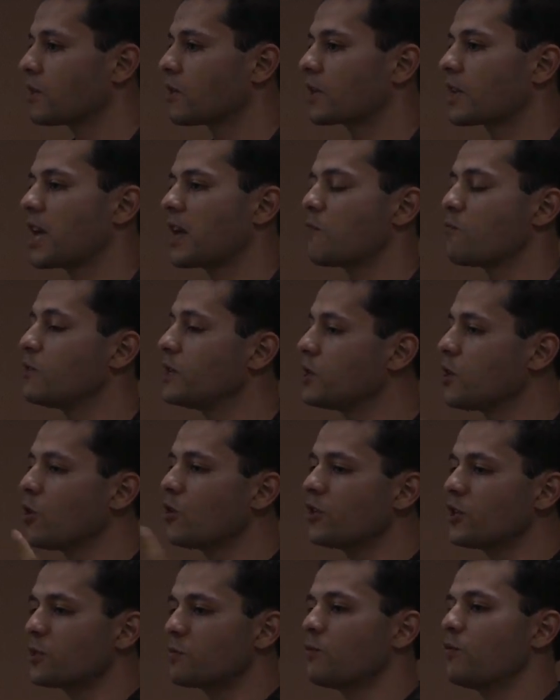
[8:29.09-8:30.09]
Okay, we
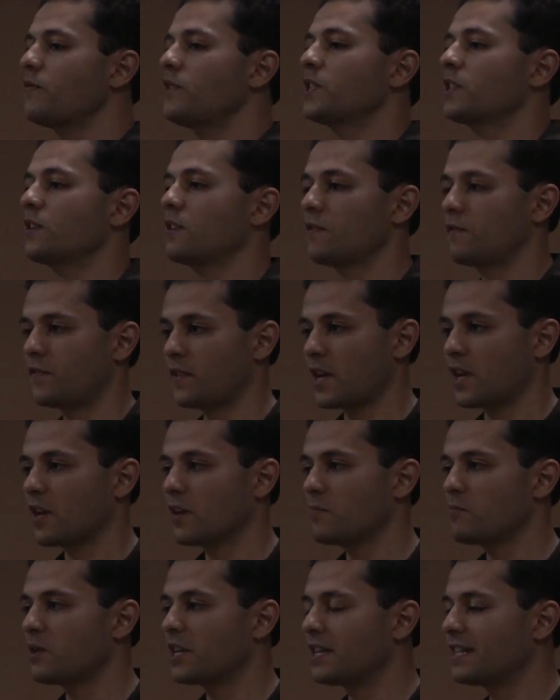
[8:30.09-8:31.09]
know this movie's going to
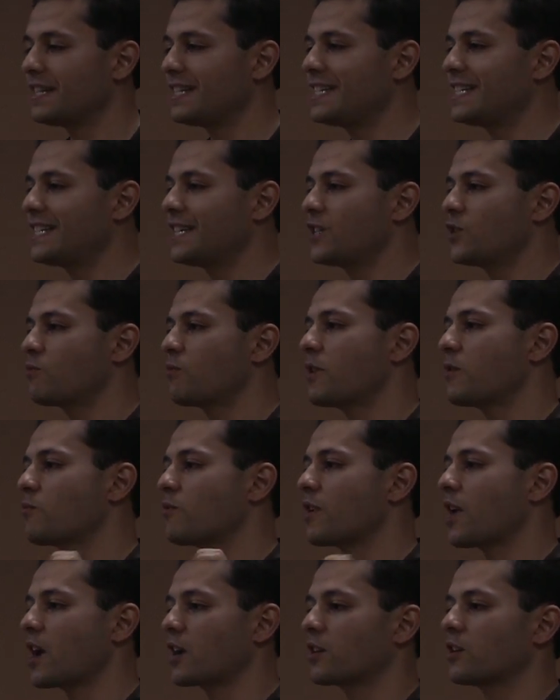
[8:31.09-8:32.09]
fail, but at least this way
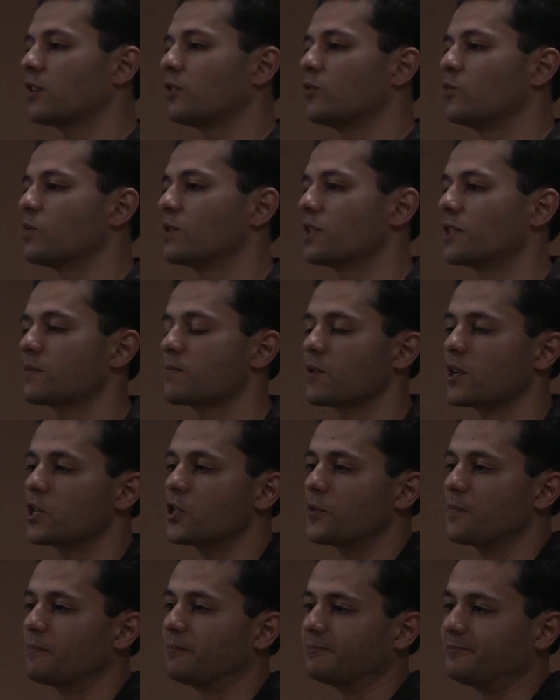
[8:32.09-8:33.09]
we're not going to lose as
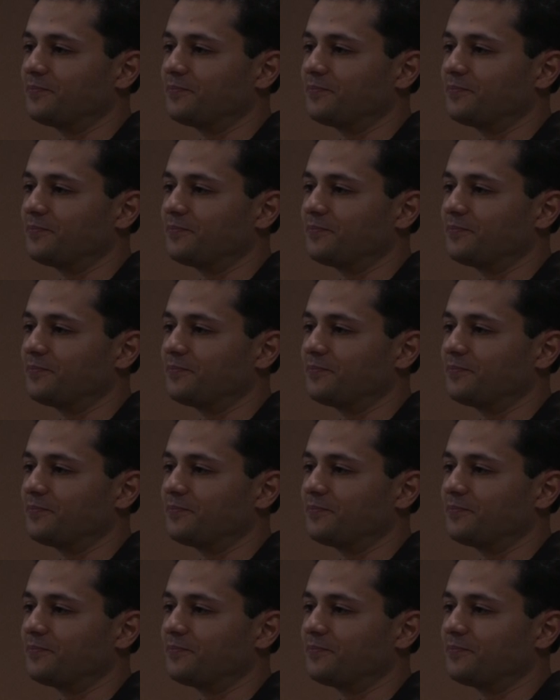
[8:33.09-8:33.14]
much.